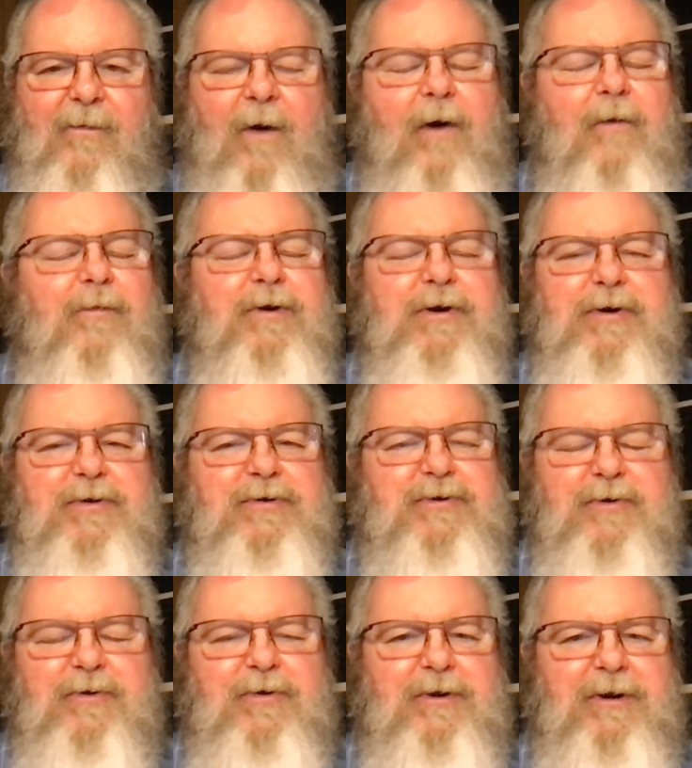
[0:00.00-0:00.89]
What will you
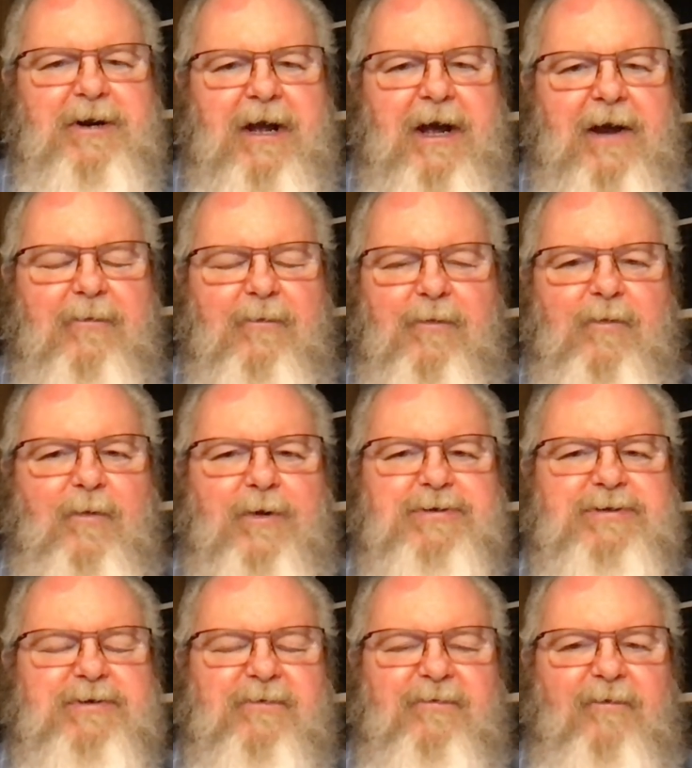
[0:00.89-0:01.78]
do today with
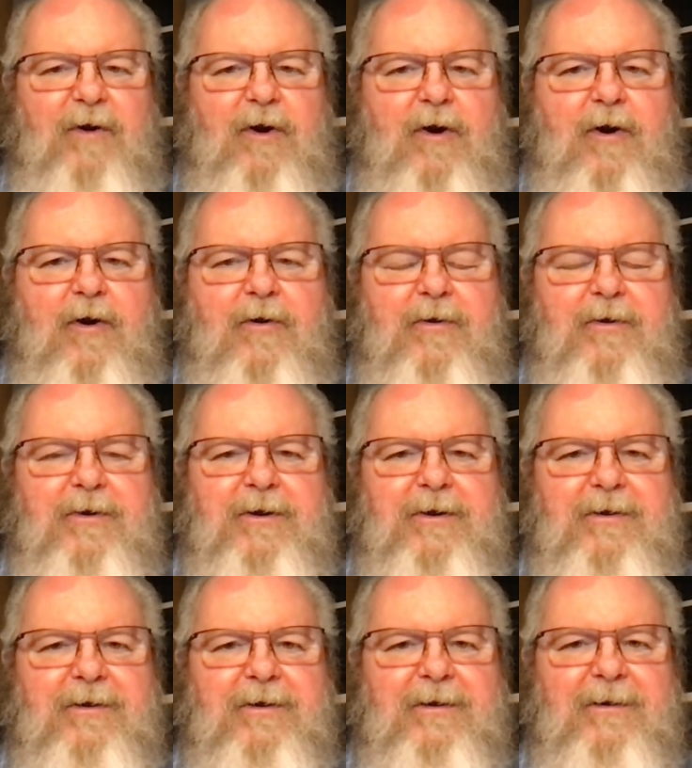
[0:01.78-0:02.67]
what you've learned?
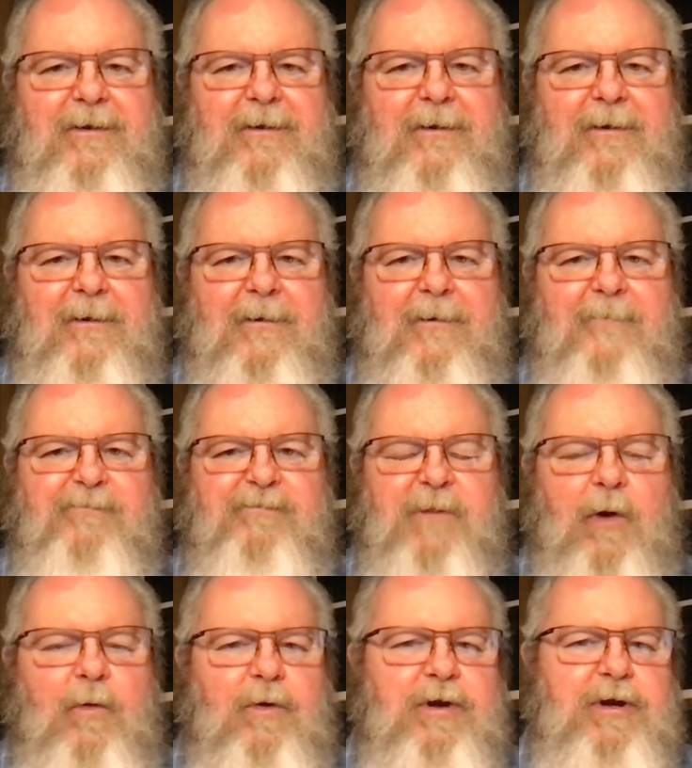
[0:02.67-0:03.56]

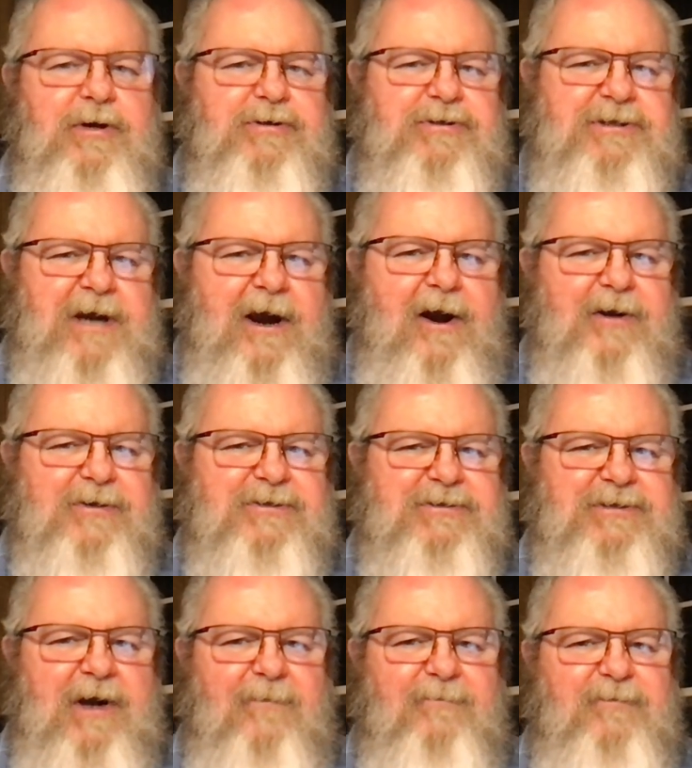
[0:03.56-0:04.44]
Will you share
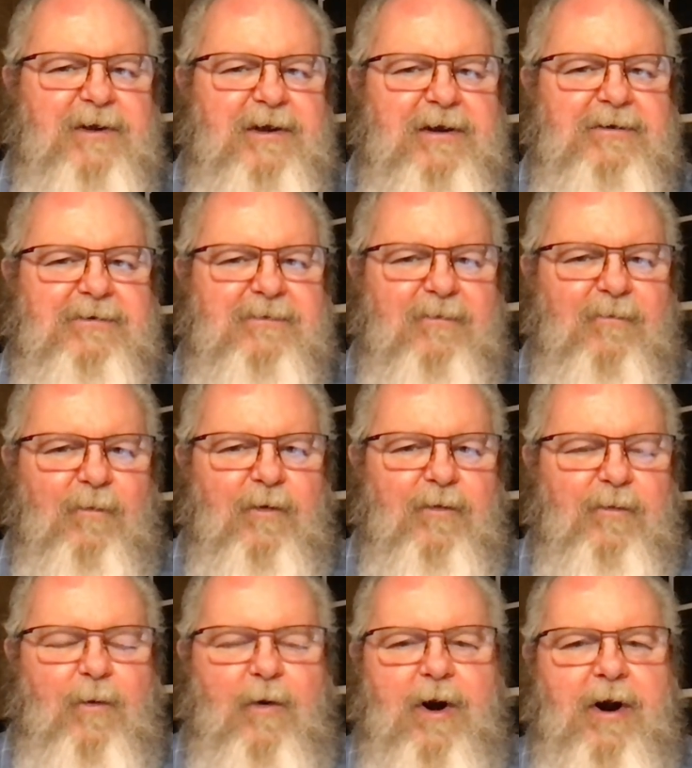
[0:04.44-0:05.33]
something
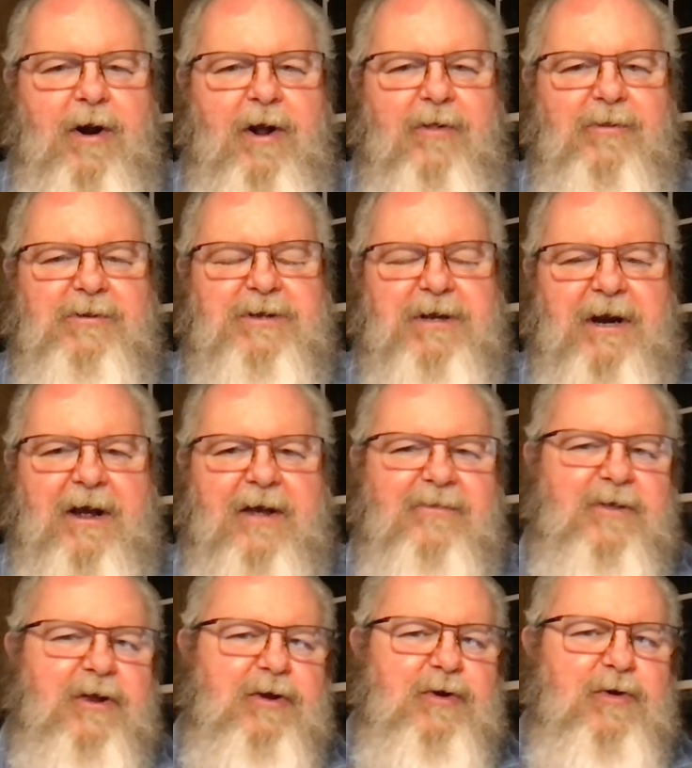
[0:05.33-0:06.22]
with one another
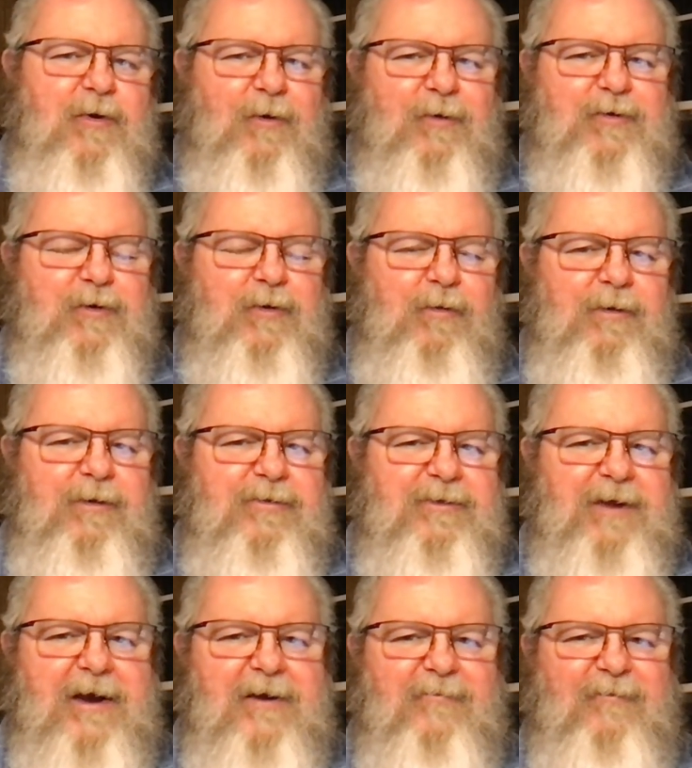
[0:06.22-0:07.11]
today that you are truly
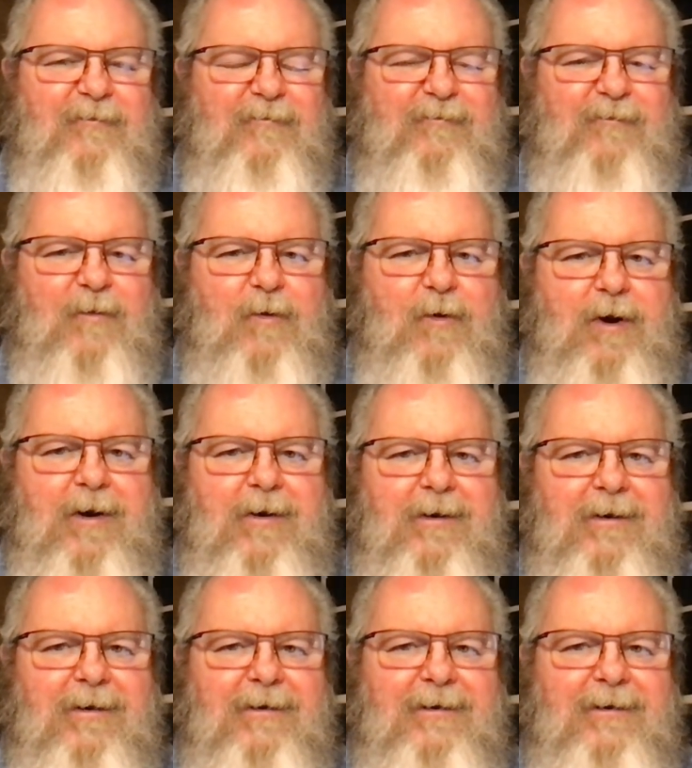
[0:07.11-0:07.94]
thankful for?